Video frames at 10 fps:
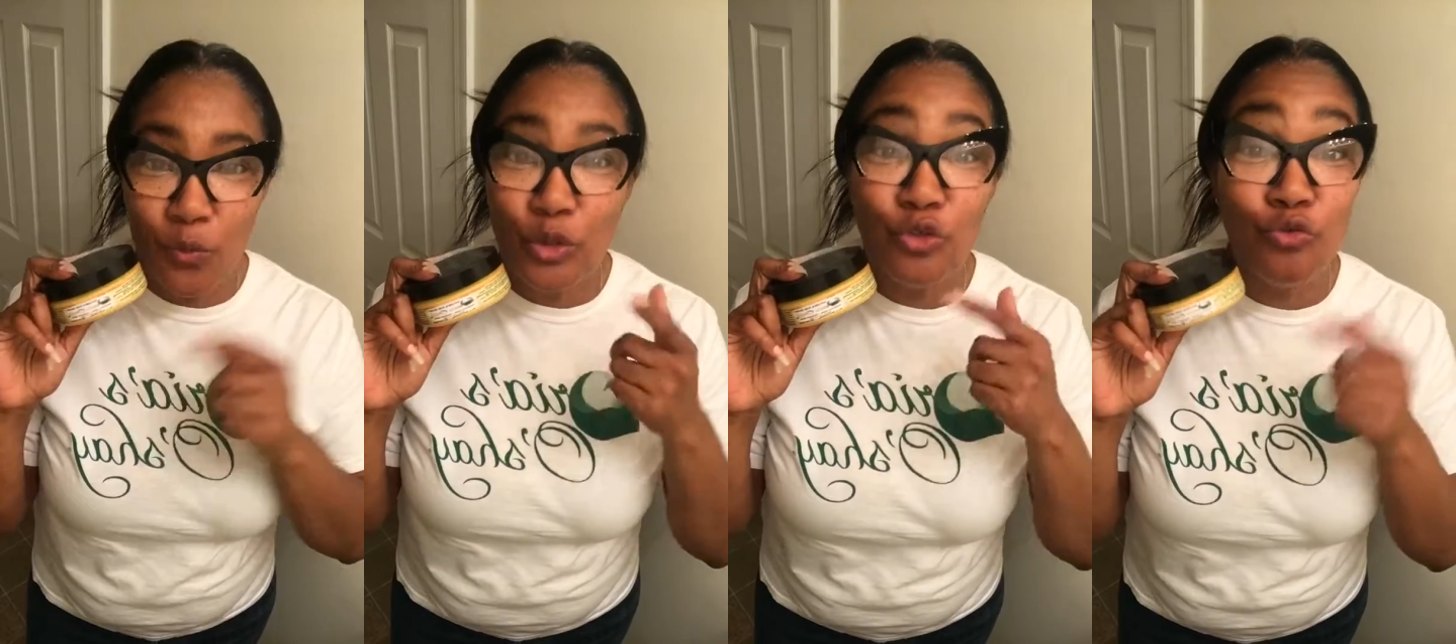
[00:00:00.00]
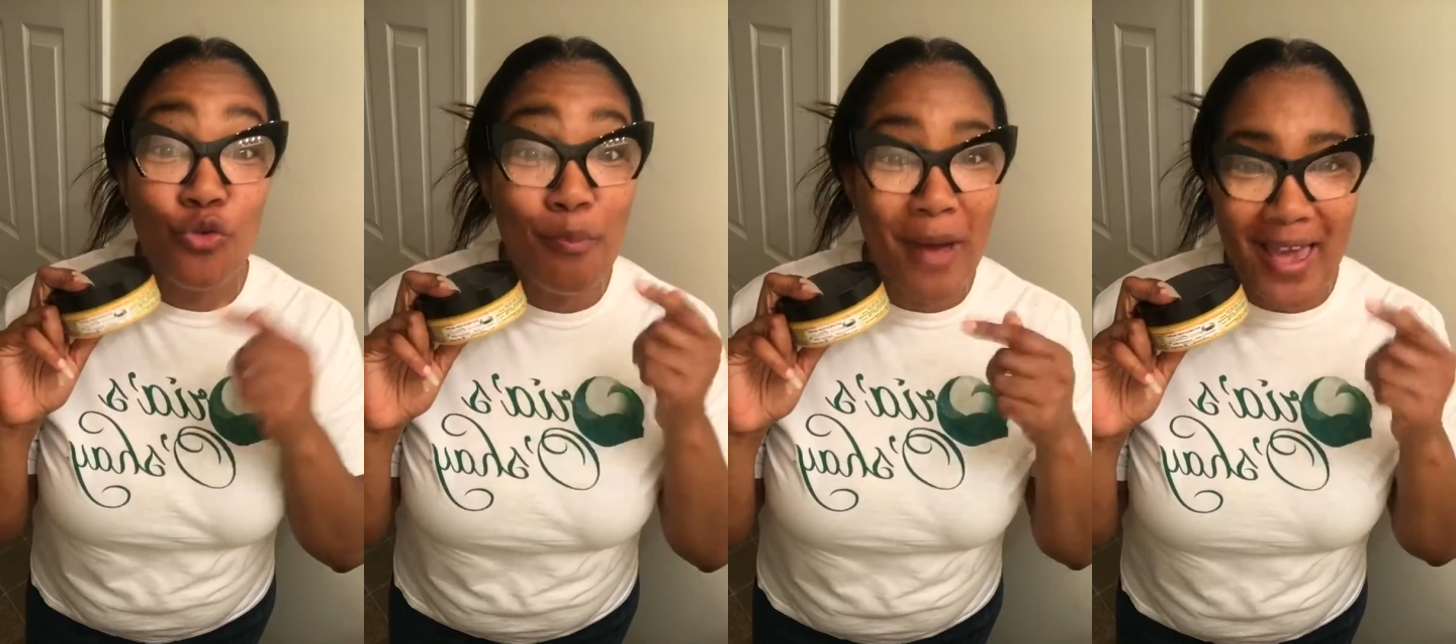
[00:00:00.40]
which grew
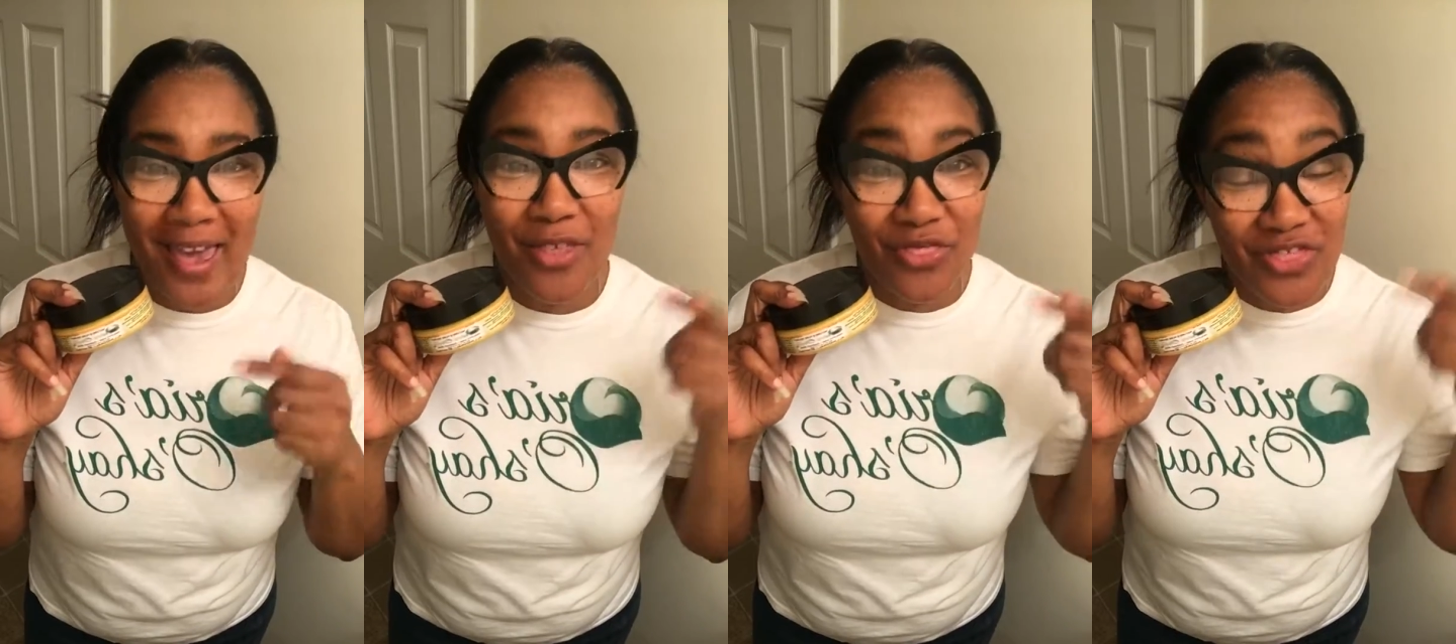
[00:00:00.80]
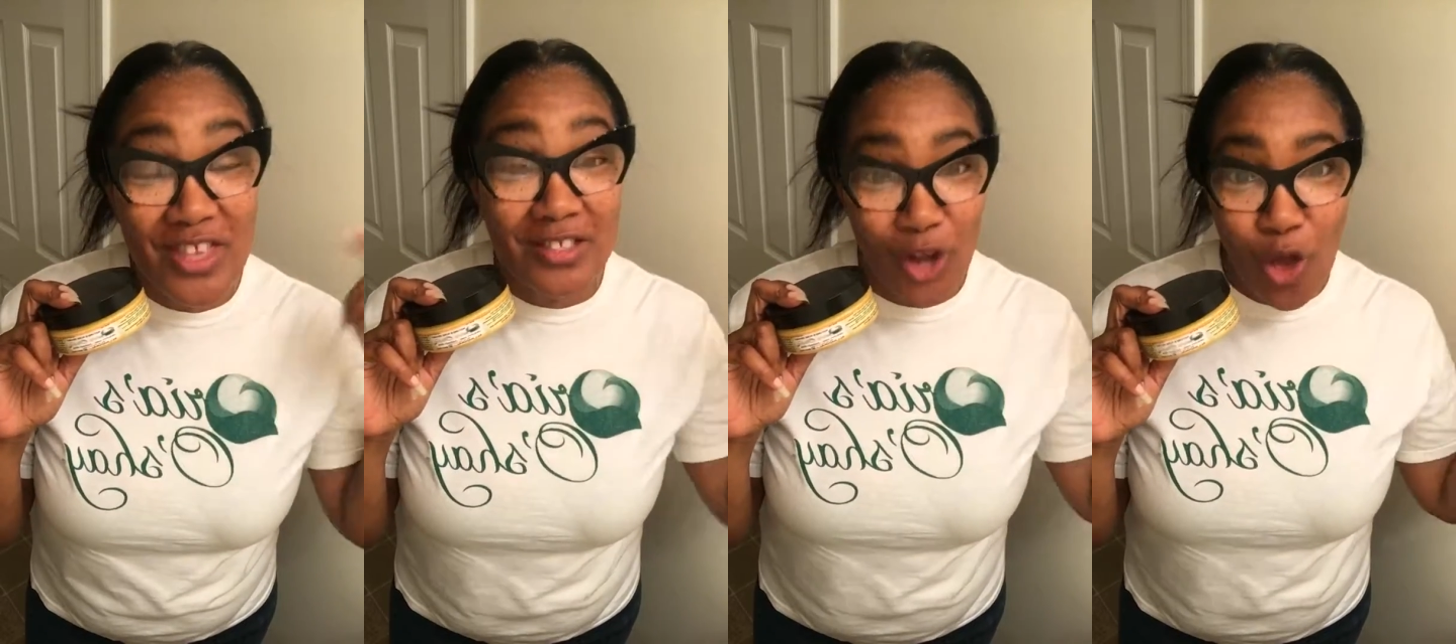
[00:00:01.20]
my hair
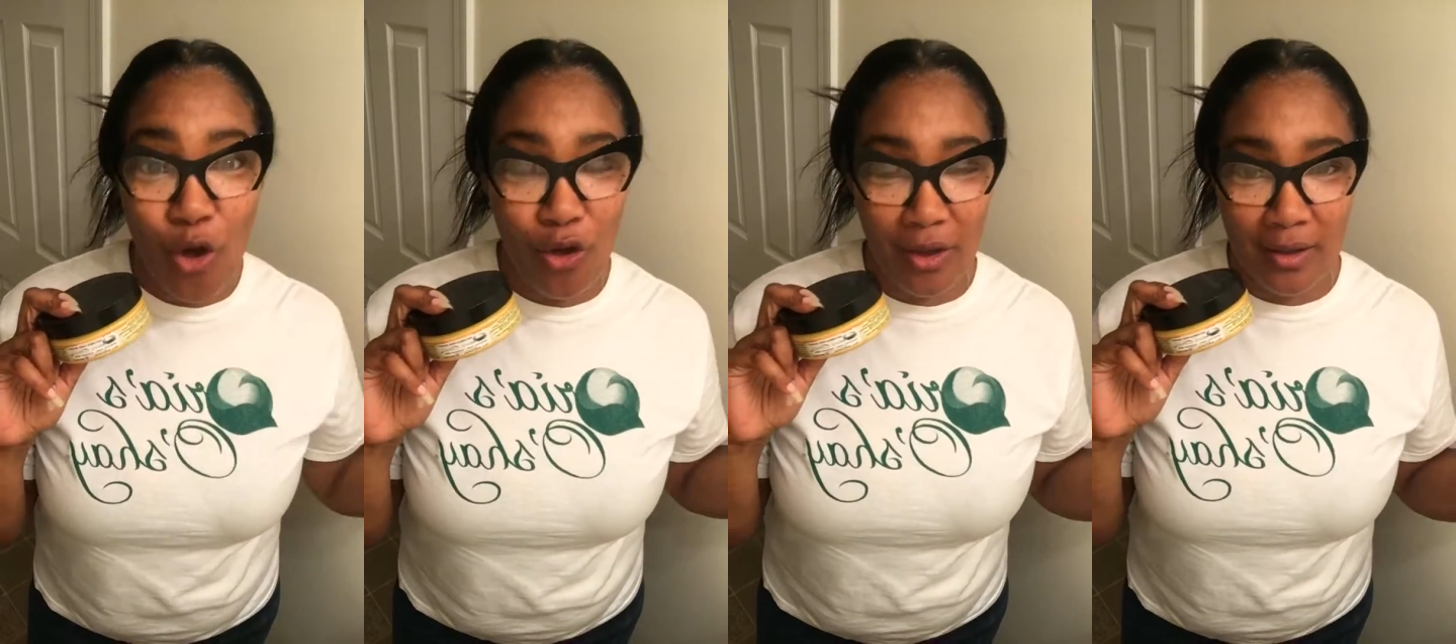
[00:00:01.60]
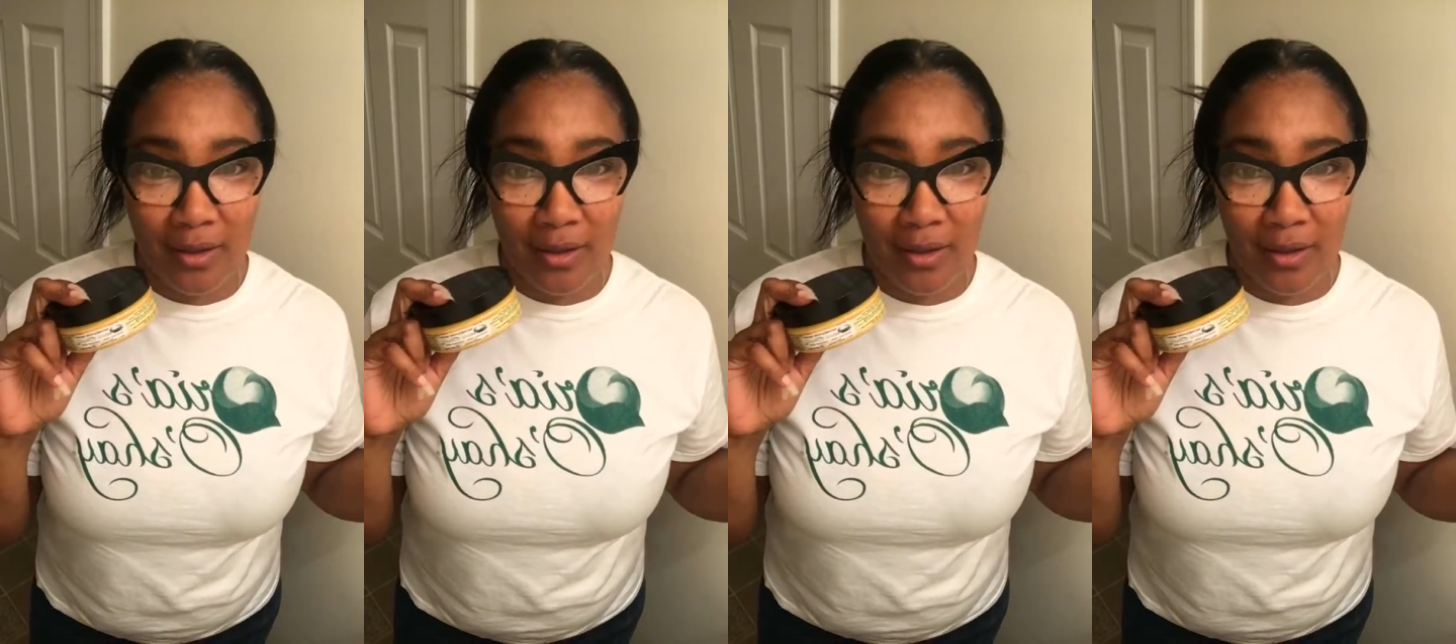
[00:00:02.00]
this long.